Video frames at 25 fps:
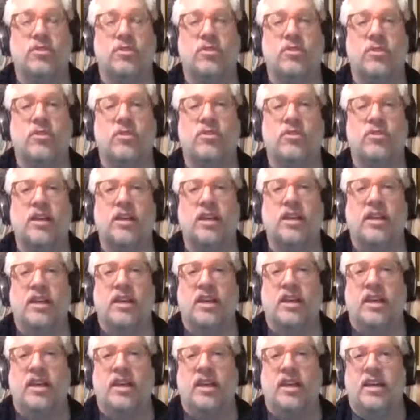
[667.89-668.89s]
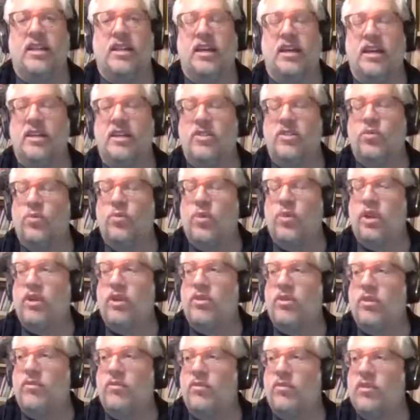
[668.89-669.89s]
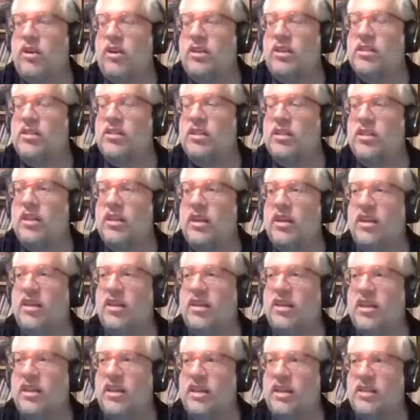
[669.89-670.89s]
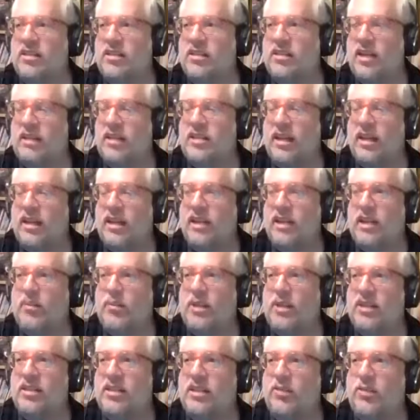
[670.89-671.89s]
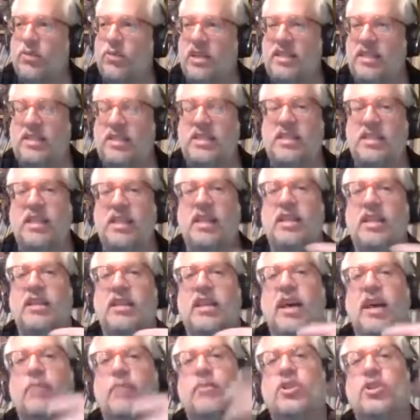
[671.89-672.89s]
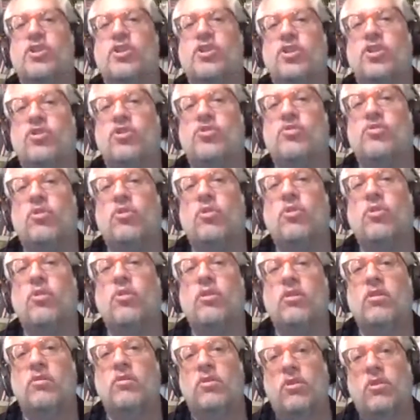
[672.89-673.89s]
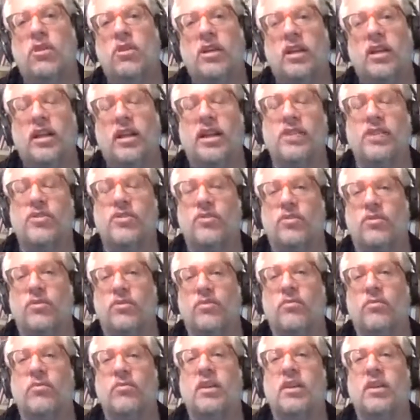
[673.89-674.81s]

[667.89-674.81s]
So I think it's weird for us to think that as academics that we see that much control over our classroom,